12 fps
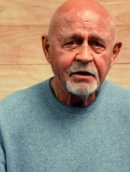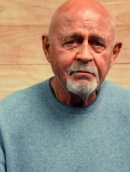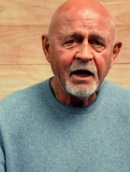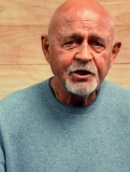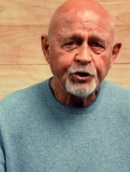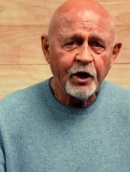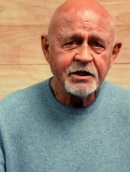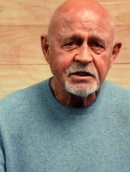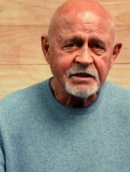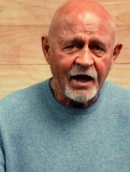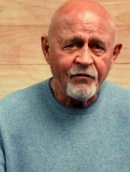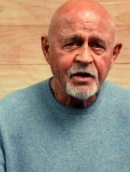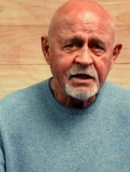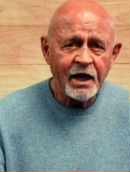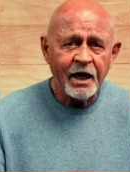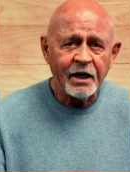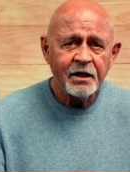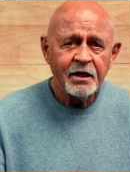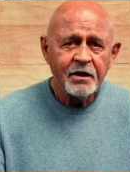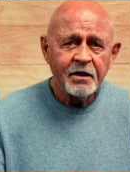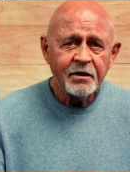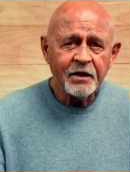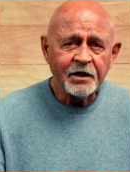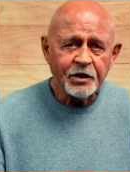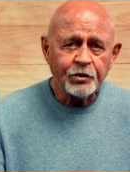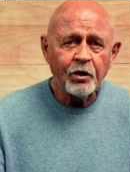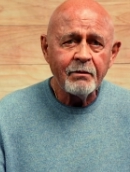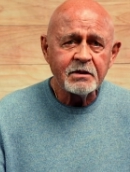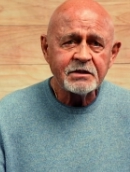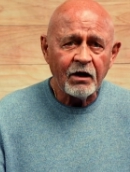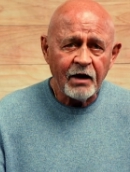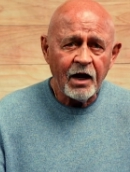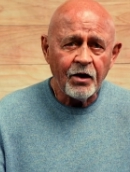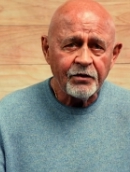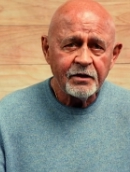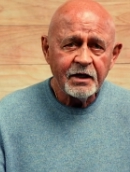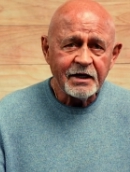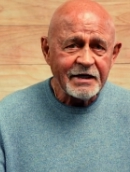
can make choices every day that determines our health.